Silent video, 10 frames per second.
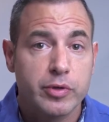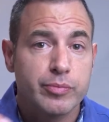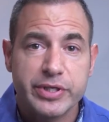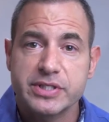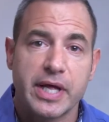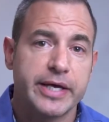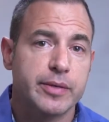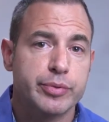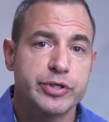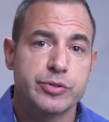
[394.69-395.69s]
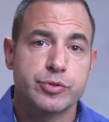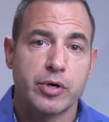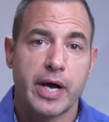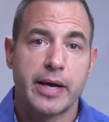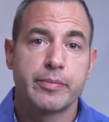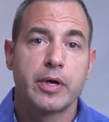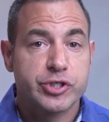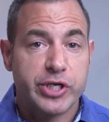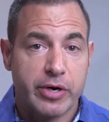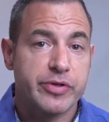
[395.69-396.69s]
please like it, please subscribe,
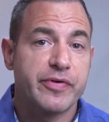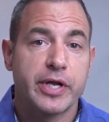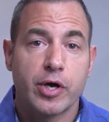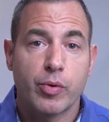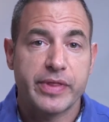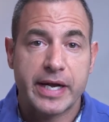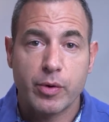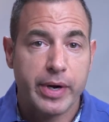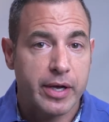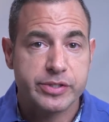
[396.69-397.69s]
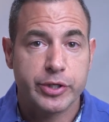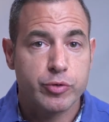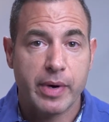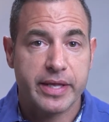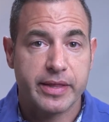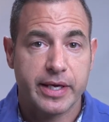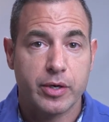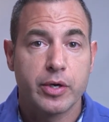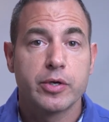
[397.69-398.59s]
share the video with anyone else that you might think